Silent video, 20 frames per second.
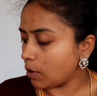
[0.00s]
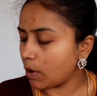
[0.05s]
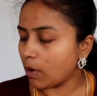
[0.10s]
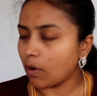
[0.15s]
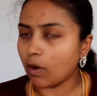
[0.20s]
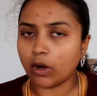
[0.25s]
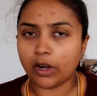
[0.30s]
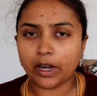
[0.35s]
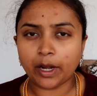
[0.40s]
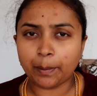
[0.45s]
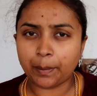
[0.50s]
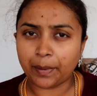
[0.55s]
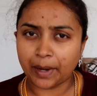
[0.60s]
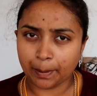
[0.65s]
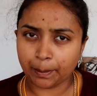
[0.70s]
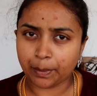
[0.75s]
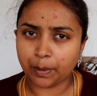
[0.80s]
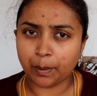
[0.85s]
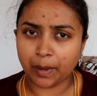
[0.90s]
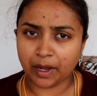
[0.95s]
I've already
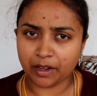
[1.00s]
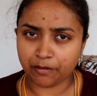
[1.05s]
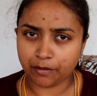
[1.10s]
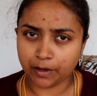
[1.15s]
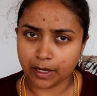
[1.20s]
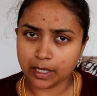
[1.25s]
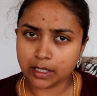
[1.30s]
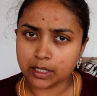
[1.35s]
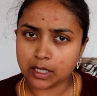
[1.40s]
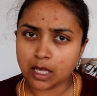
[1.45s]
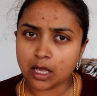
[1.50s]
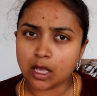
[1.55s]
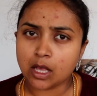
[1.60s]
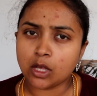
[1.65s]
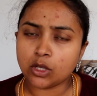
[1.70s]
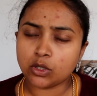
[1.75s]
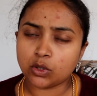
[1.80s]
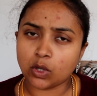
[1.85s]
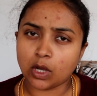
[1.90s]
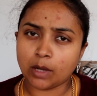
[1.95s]
prepped my face,
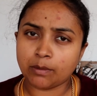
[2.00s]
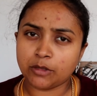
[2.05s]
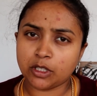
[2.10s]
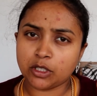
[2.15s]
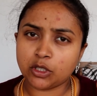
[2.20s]
so I'm